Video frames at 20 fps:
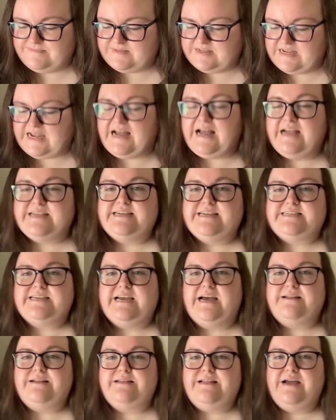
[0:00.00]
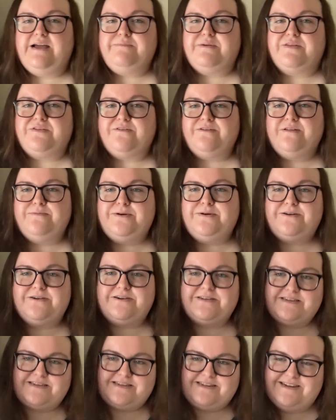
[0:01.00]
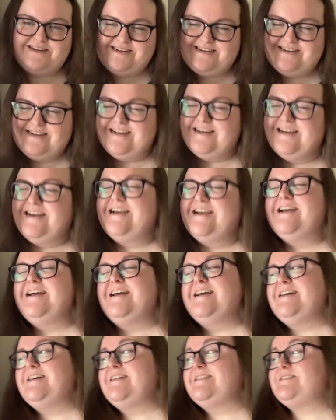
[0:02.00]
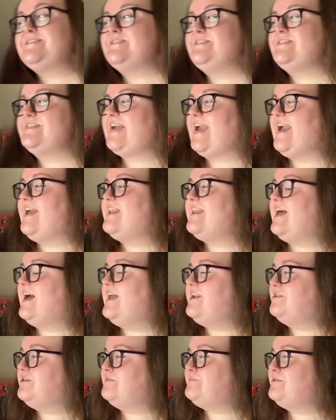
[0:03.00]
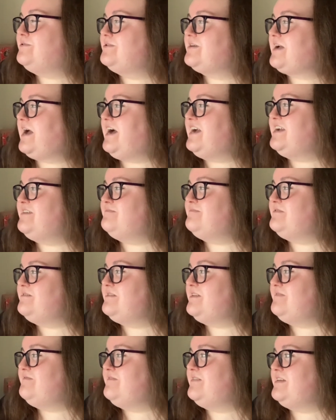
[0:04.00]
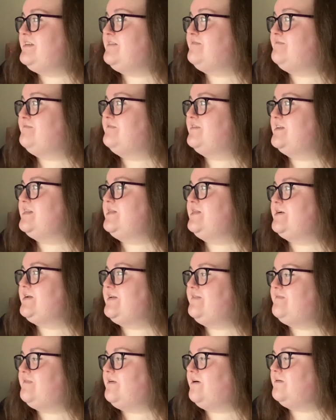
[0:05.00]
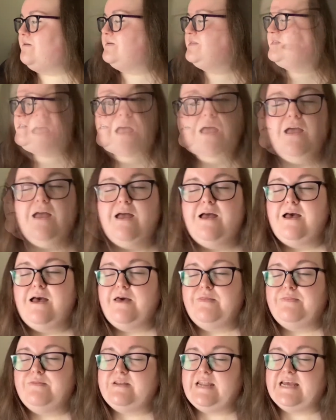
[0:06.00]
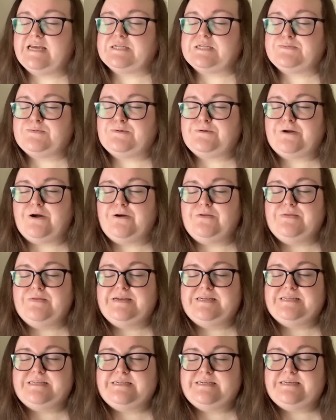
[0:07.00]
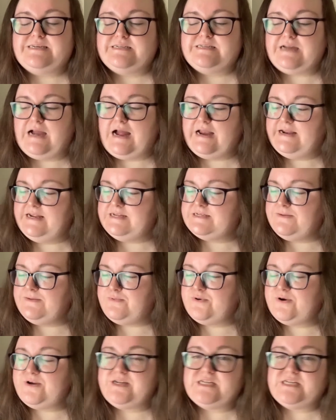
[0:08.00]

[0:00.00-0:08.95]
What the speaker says: Can you tell I like my thriller books? So again, another book I'm really, really, really looking forward to. The next book on this list, and it's a pretty